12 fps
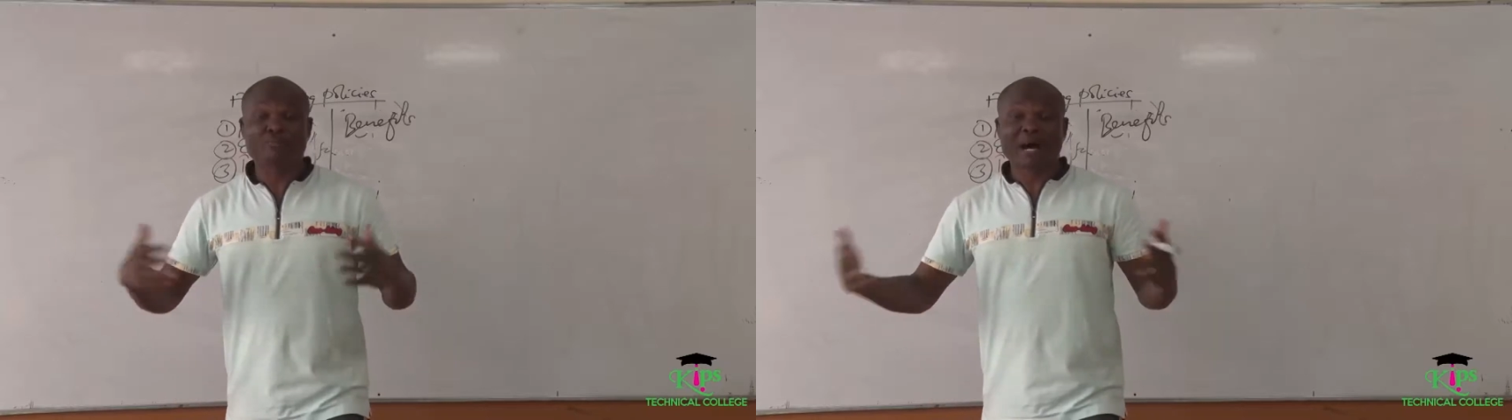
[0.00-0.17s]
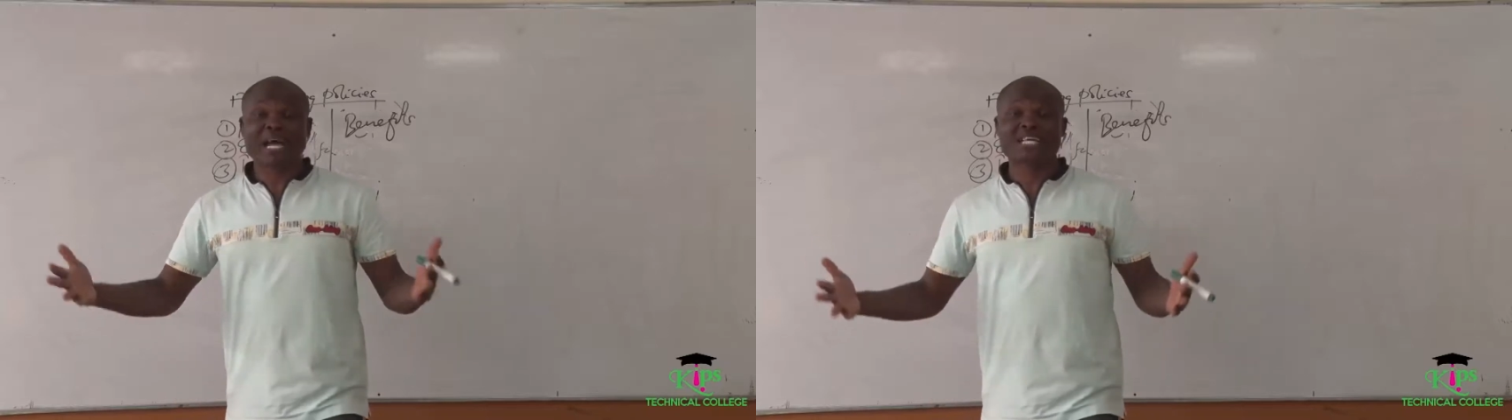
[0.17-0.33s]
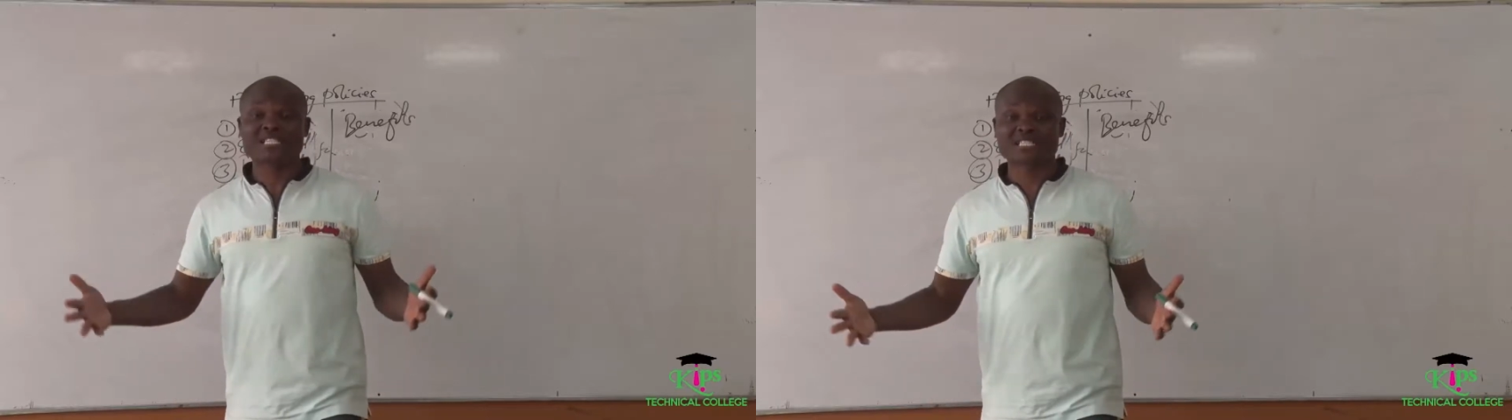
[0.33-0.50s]

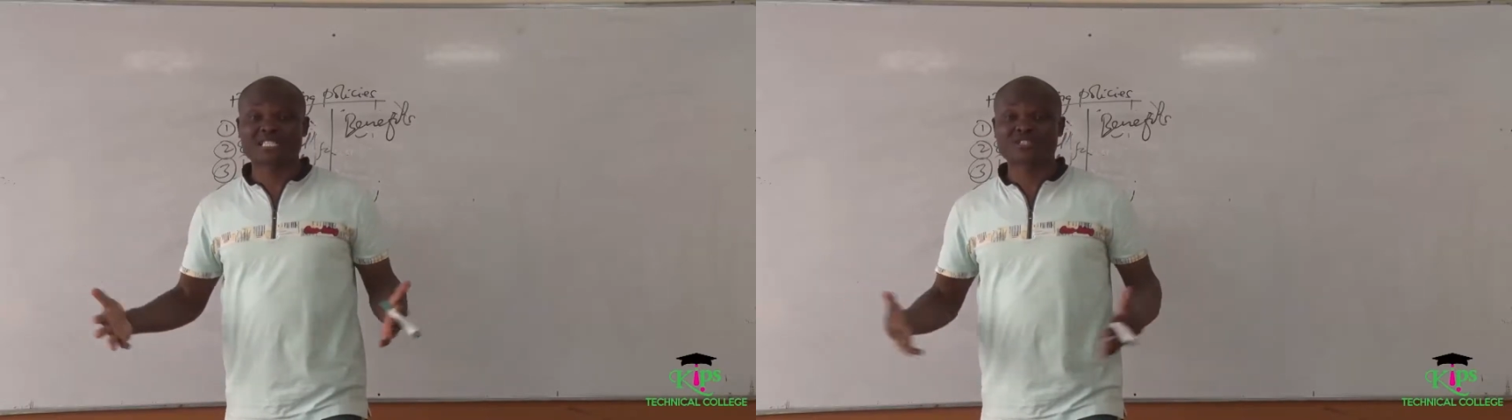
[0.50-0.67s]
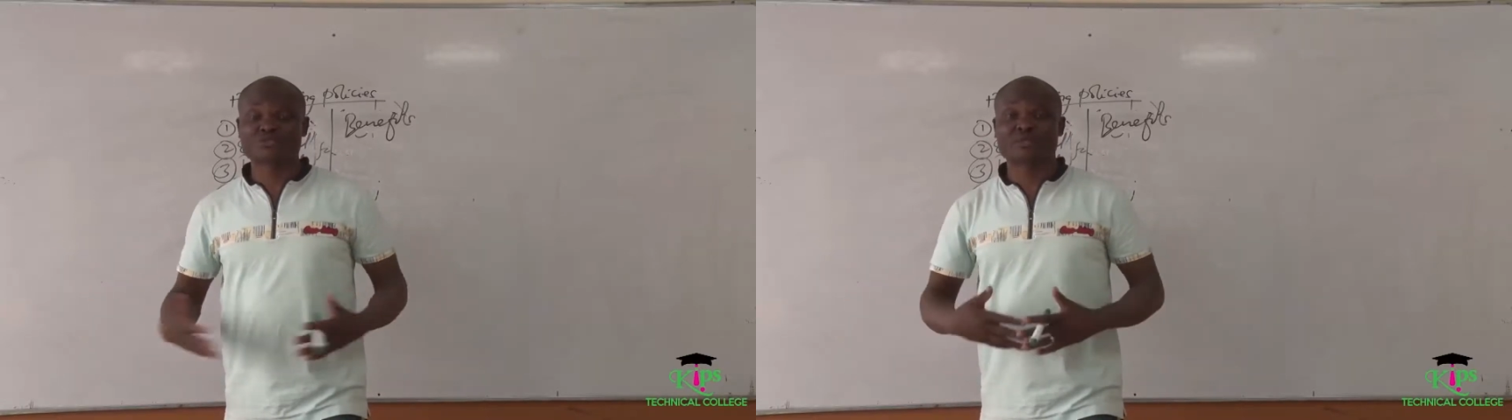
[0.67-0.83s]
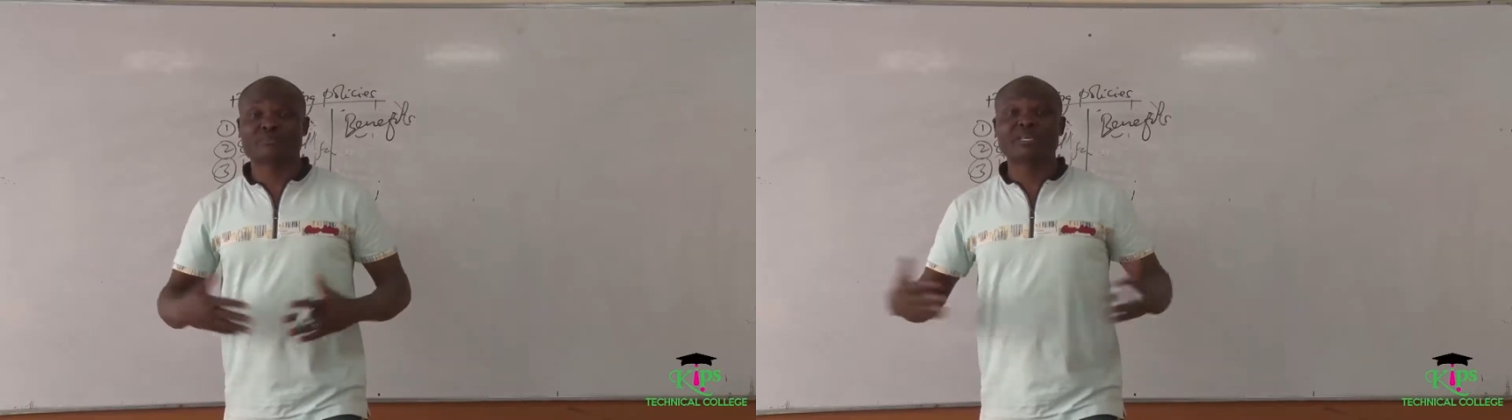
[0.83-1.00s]

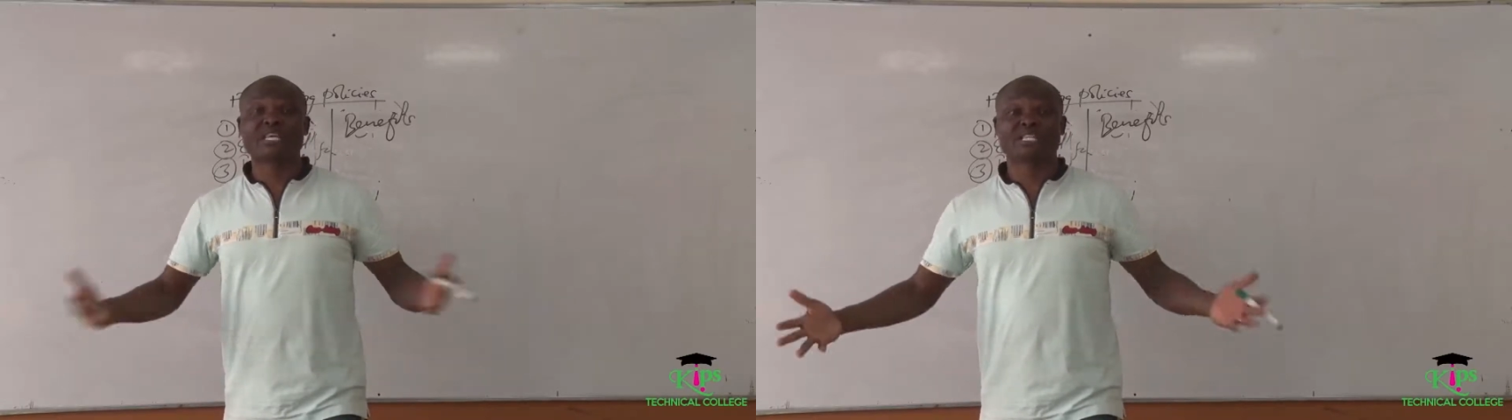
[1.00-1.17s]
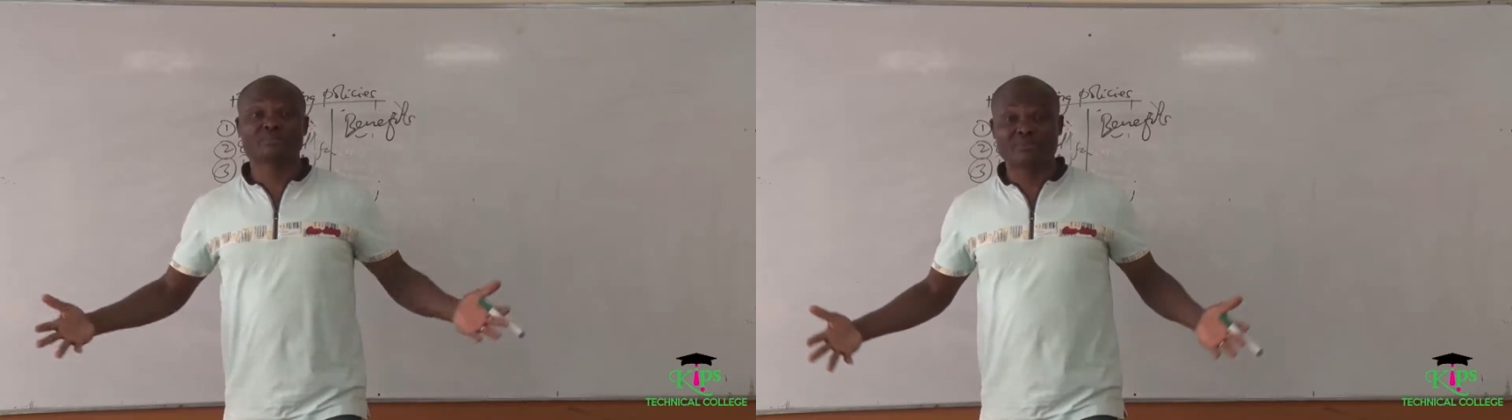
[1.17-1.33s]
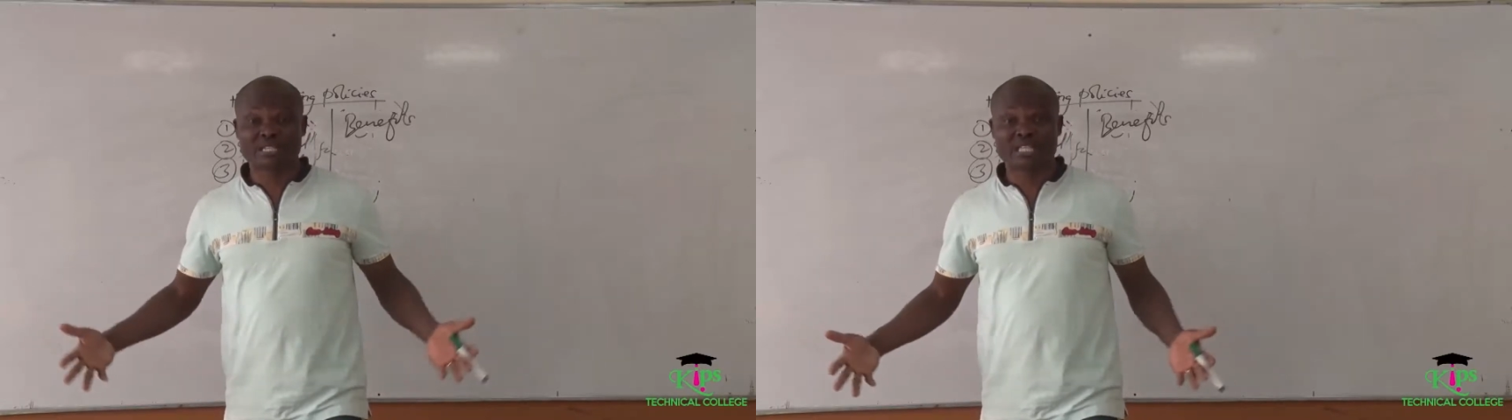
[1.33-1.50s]
biasness will be
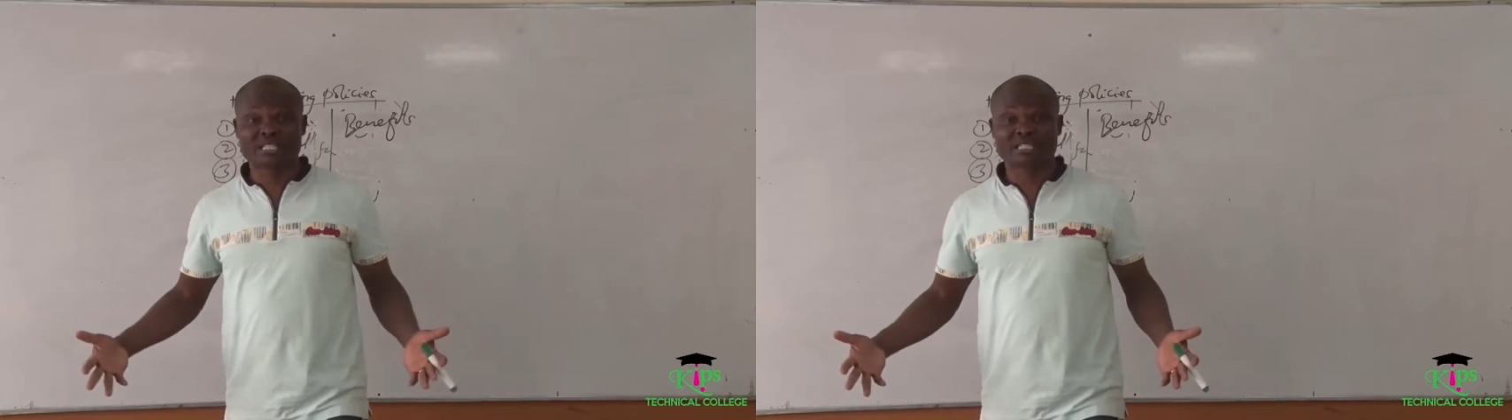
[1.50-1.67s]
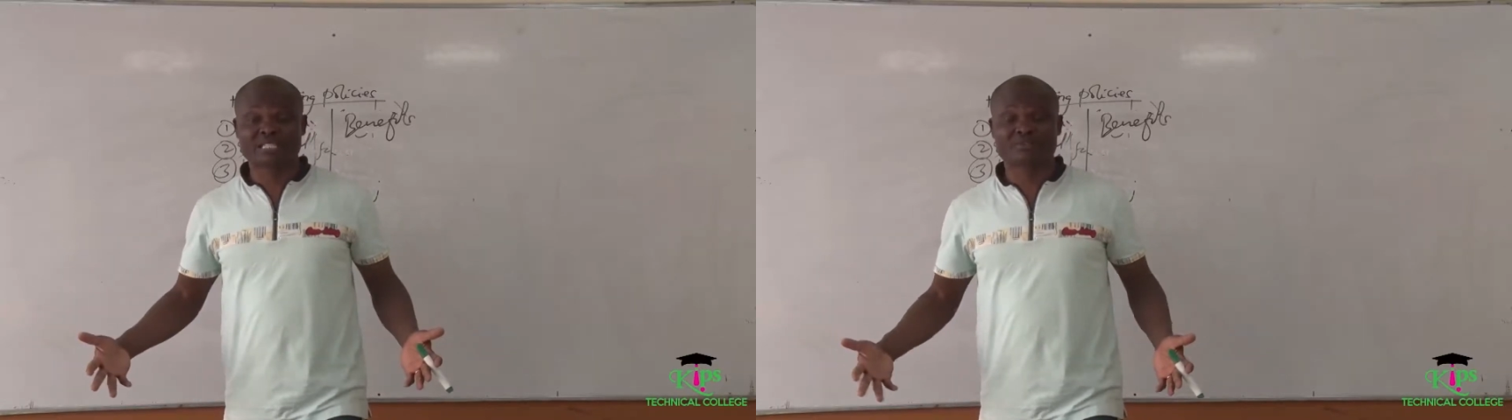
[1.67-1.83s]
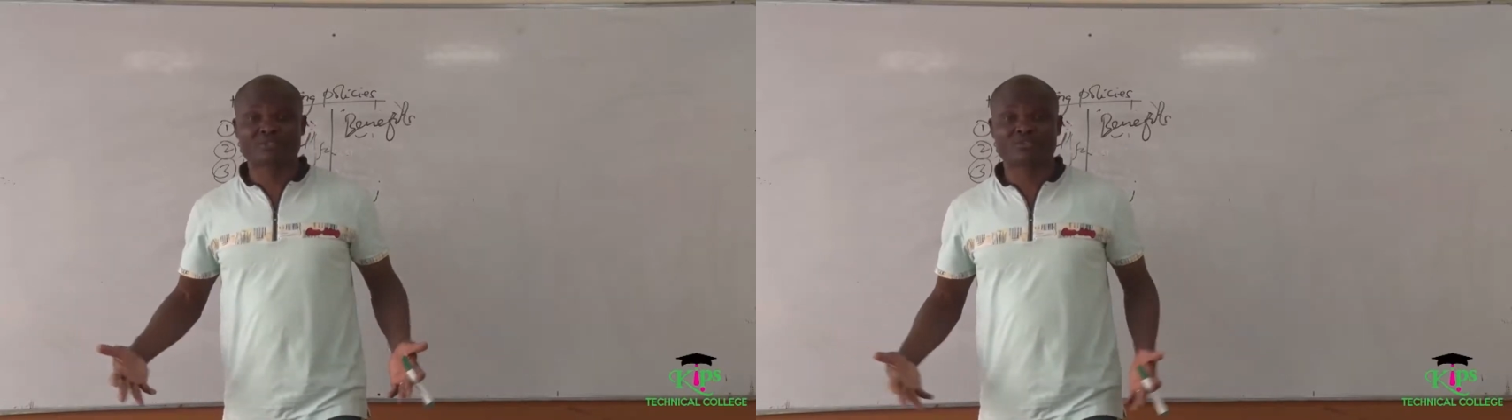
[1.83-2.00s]

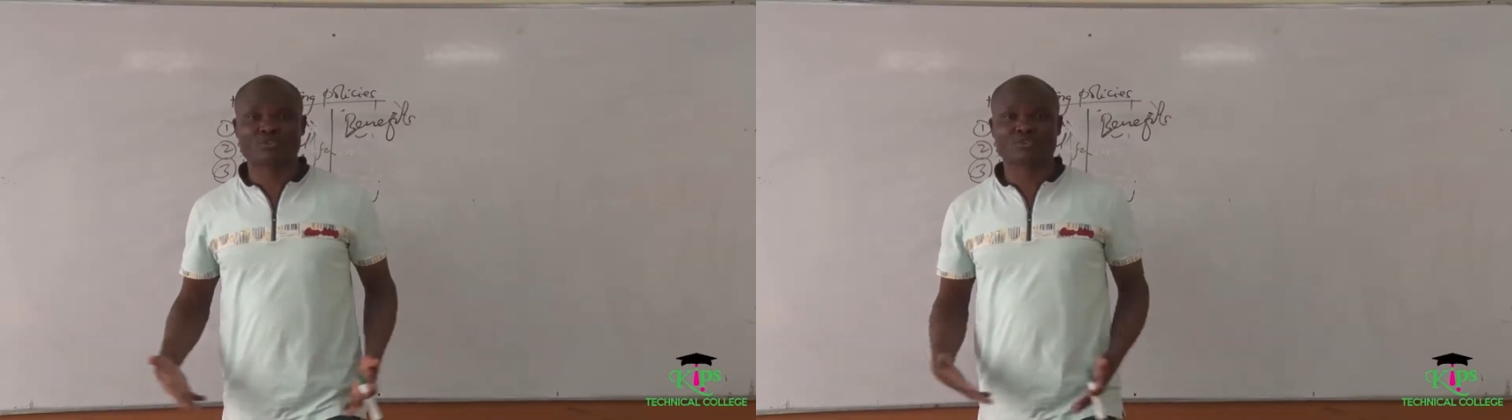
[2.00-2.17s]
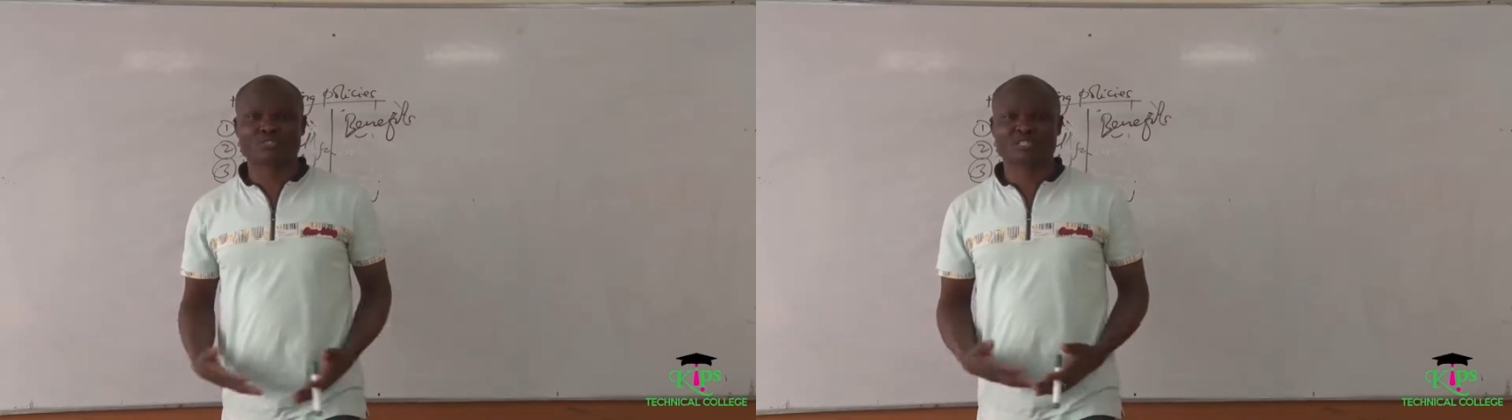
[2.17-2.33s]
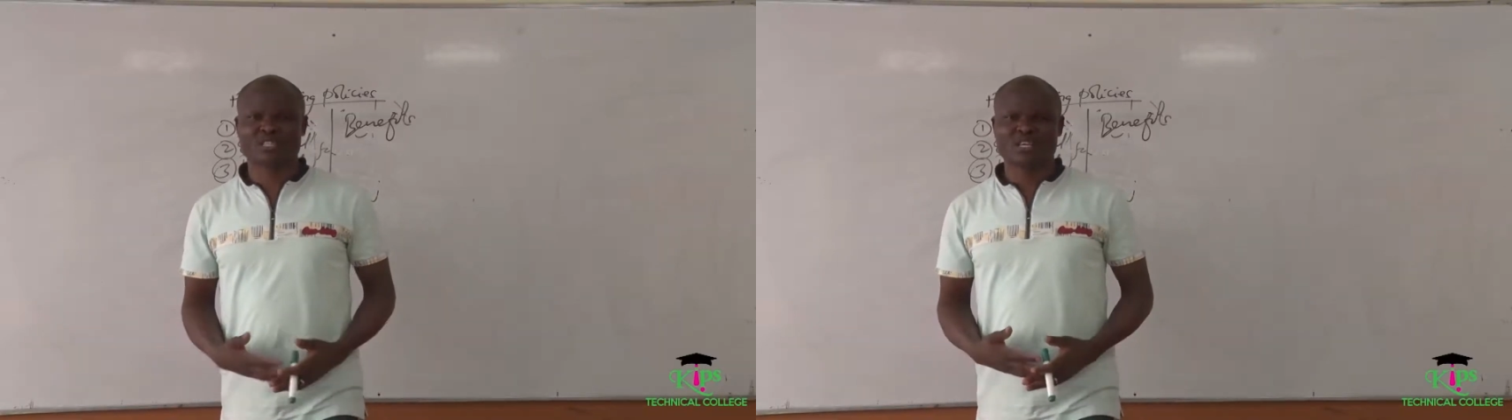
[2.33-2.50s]
eliminated,
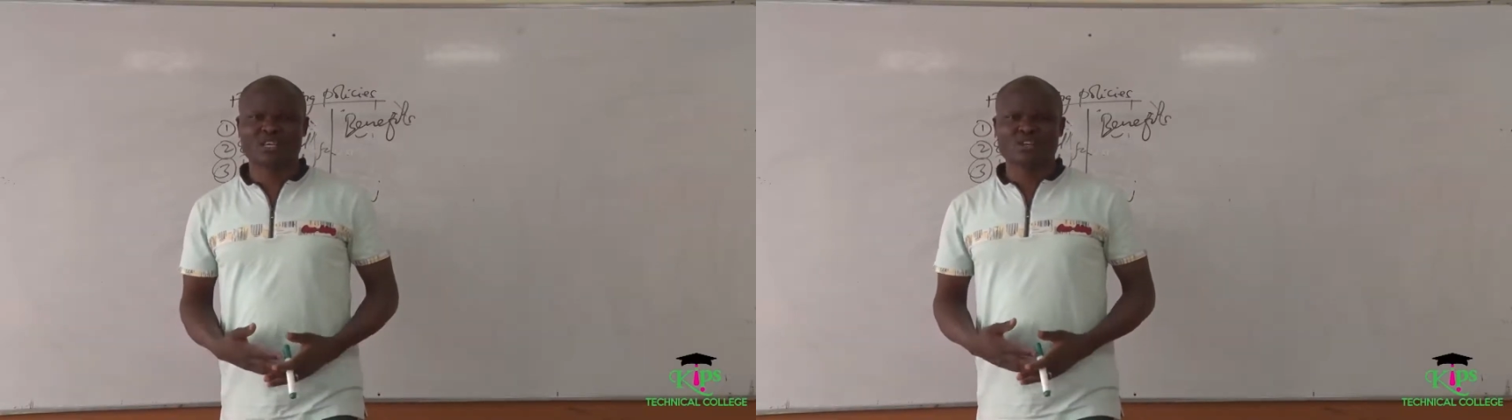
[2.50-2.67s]
because